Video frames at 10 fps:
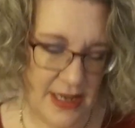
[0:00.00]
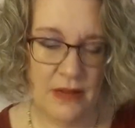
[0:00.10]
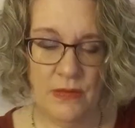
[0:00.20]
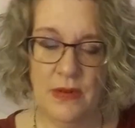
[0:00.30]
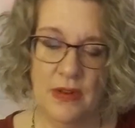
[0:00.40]

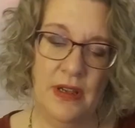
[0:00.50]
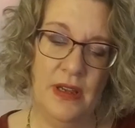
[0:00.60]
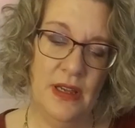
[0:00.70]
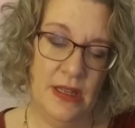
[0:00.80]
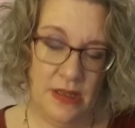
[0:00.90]
that
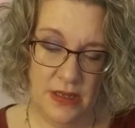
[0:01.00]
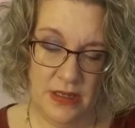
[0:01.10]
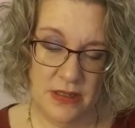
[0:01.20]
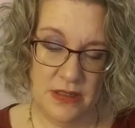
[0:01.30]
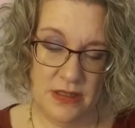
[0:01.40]
one
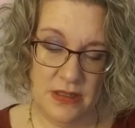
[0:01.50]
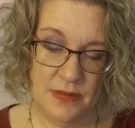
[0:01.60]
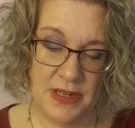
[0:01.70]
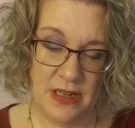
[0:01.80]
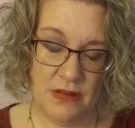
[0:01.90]
is
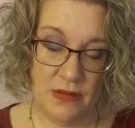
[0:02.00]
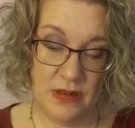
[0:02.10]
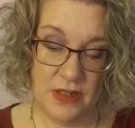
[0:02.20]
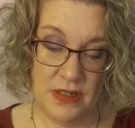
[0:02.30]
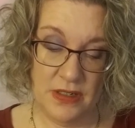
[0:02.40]
the pot
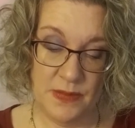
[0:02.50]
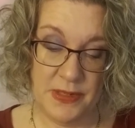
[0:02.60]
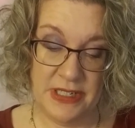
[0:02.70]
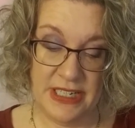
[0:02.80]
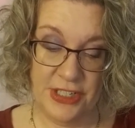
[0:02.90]
holders.
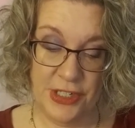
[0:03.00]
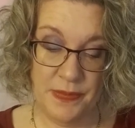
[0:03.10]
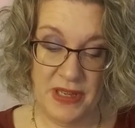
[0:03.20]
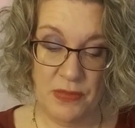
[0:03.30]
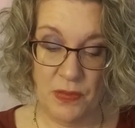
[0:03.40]
Protect
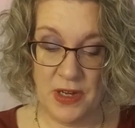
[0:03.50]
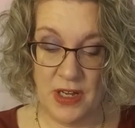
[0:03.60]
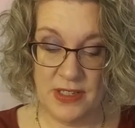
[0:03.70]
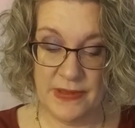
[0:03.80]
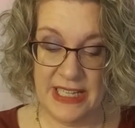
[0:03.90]
your people
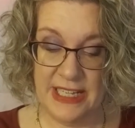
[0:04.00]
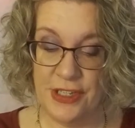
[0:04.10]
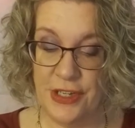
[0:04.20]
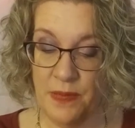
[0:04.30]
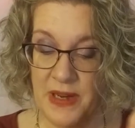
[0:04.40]
paws with
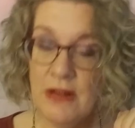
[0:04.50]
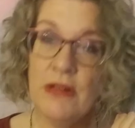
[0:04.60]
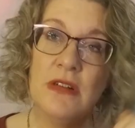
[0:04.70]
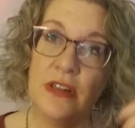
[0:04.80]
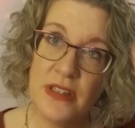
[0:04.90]
these cute pot
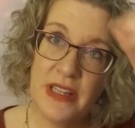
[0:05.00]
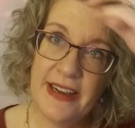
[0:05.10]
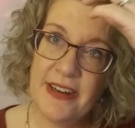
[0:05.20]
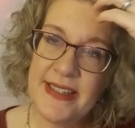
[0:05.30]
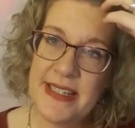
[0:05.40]
holders.
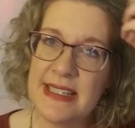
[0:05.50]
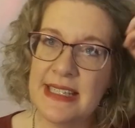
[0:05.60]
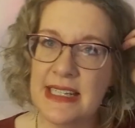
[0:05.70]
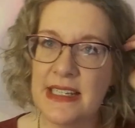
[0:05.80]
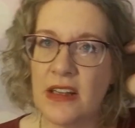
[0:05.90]
They are
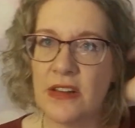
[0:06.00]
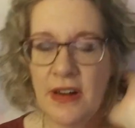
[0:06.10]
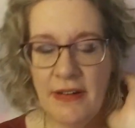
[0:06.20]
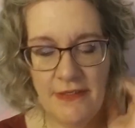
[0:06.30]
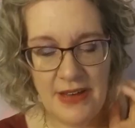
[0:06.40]

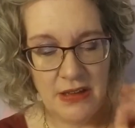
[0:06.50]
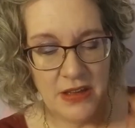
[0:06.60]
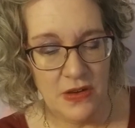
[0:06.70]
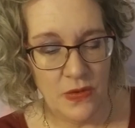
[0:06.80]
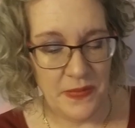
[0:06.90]
$16
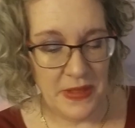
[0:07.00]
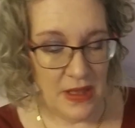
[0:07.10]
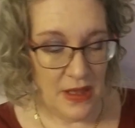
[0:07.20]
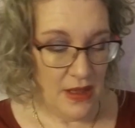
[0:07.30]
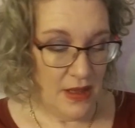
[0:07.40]
value.
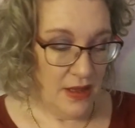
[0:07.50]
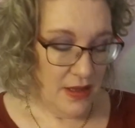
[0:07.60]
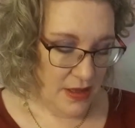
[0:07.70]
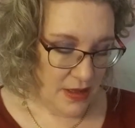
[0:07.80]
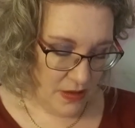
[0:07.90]

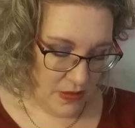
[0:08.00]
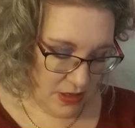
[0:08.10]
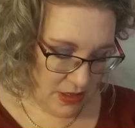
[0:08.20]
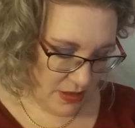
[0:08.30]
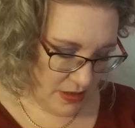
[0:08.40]

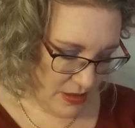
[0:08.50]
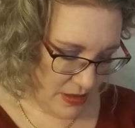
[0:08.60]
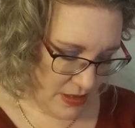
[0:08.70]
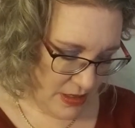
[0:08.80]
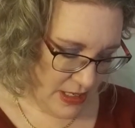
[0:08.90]
Oh,
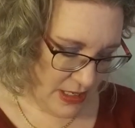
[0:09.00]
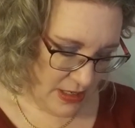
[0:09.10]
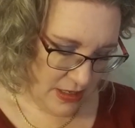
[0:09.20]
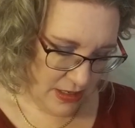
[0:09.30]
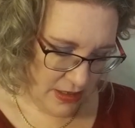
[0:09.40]

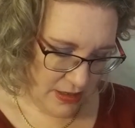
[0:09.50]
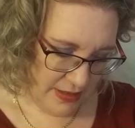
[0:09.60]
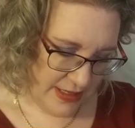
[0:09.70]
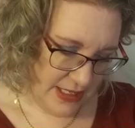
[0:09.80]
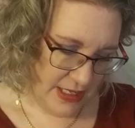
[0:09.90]
and
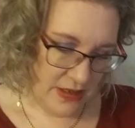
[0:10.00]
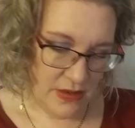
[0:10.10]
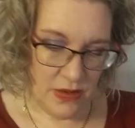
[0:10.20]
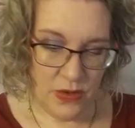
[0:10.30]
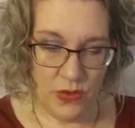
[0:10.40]
let's see.
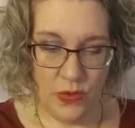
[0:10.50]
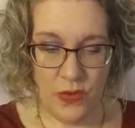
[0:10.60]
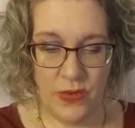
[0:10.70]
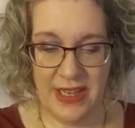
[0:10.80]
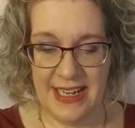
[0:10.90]

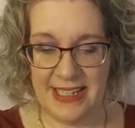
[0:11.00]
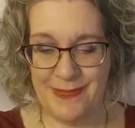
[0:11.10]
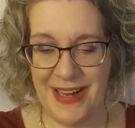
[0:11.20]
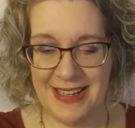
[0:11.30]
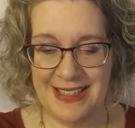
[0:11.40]
Oh, the
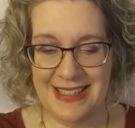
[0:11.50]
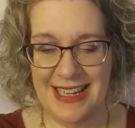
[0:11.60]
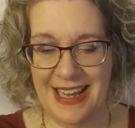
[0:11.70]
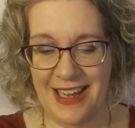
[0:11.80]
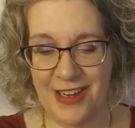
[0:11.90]
next box is
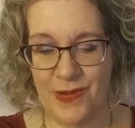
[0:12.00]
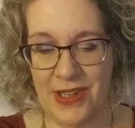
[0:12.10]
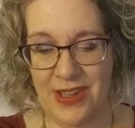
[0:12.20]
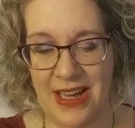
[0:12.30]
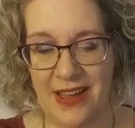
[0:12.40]
the
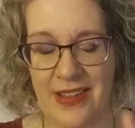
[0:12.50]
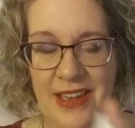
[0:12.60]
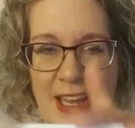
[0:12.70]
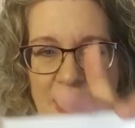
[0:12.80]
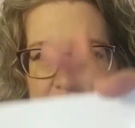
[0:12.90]
annual
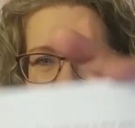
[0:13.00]
holiday